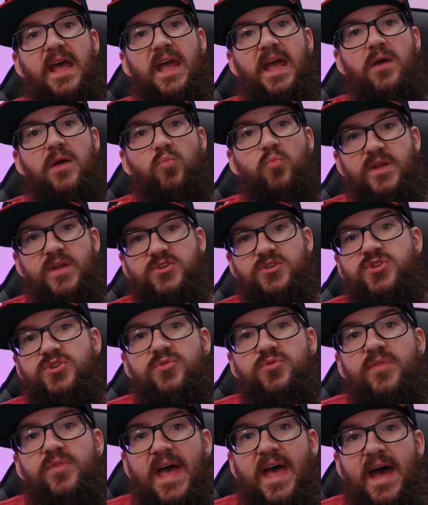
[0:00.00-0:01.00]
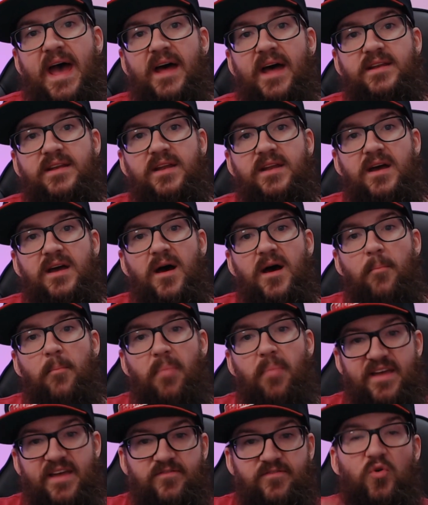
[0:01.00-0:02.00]
And we do that
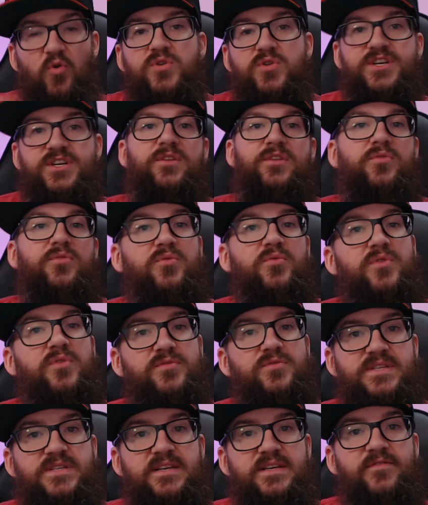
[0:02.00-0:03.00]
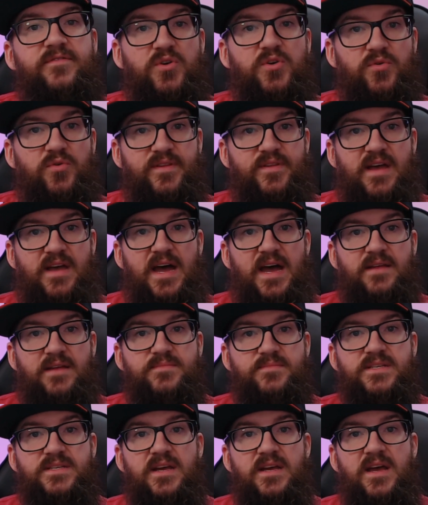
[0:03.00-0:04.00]
by forging through those difficult
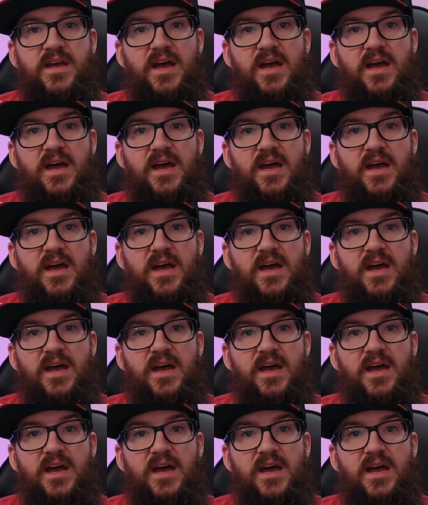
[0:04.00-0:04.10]
times.